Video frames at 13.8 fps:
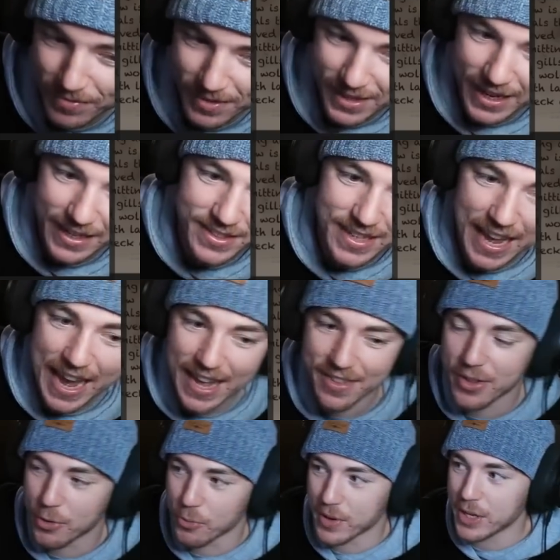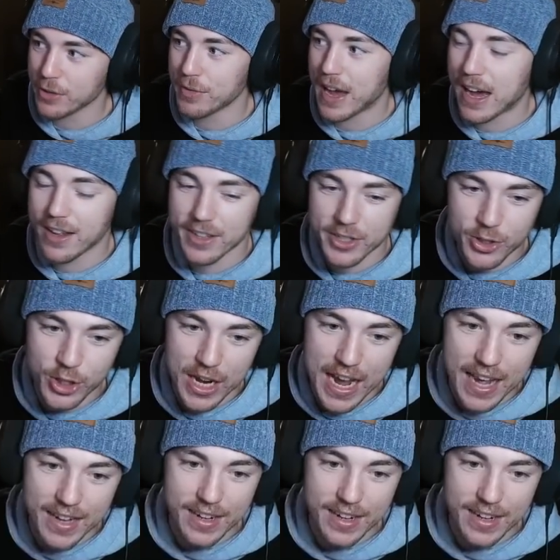Yes, at the Real Val in chat.